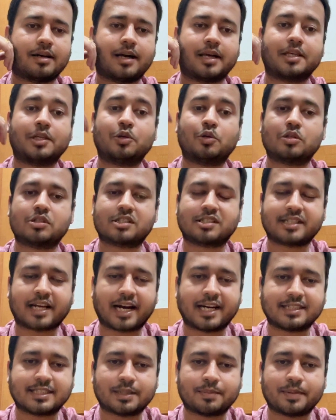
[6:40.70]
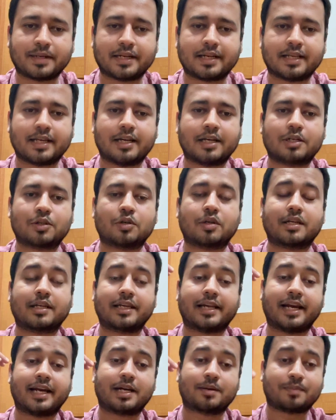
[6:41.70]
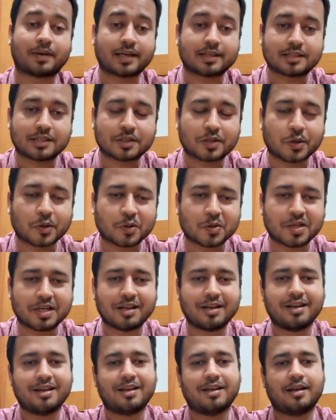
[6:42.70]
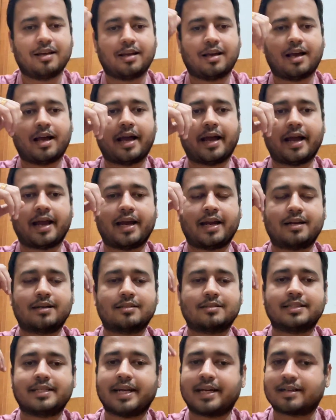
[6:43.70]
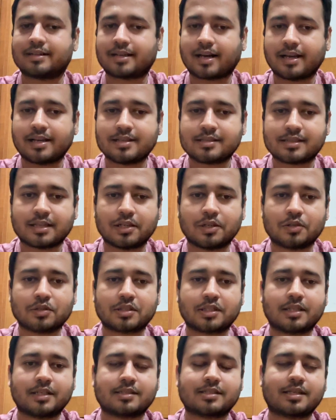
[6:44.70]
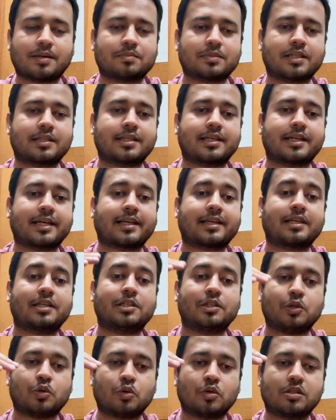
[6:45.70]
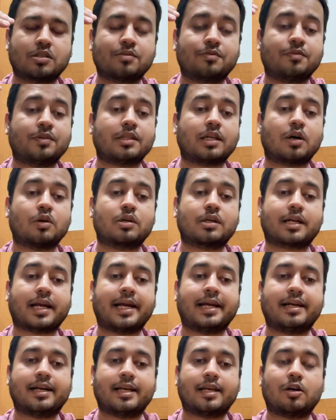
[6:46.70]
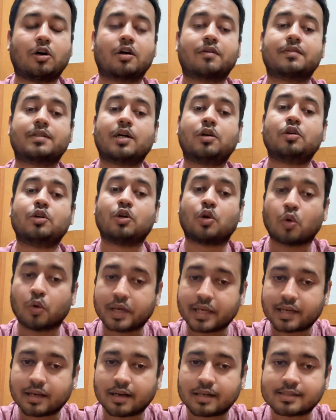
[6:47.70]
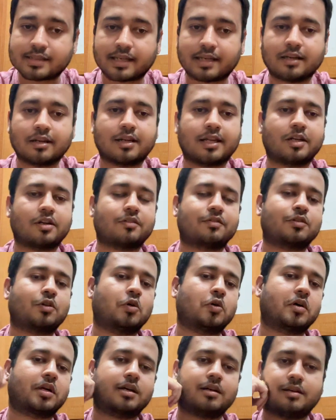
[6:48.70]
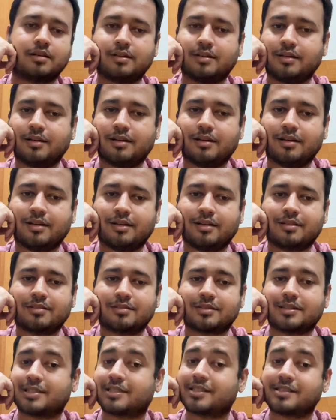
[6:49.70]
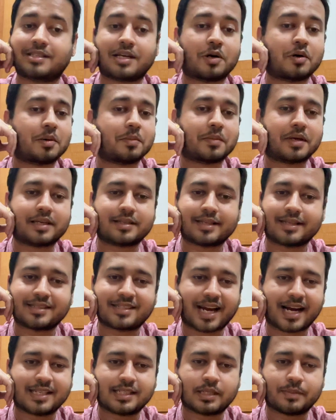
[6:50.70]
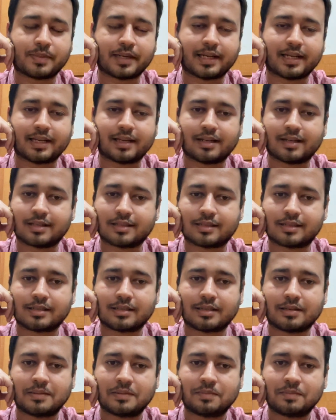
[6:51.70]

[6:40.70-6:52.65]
I used ChatGPT to create a Python code, and the entire solution is something that I can use without writing or without knowing a single line of code. This is how amazing ChatGPT is.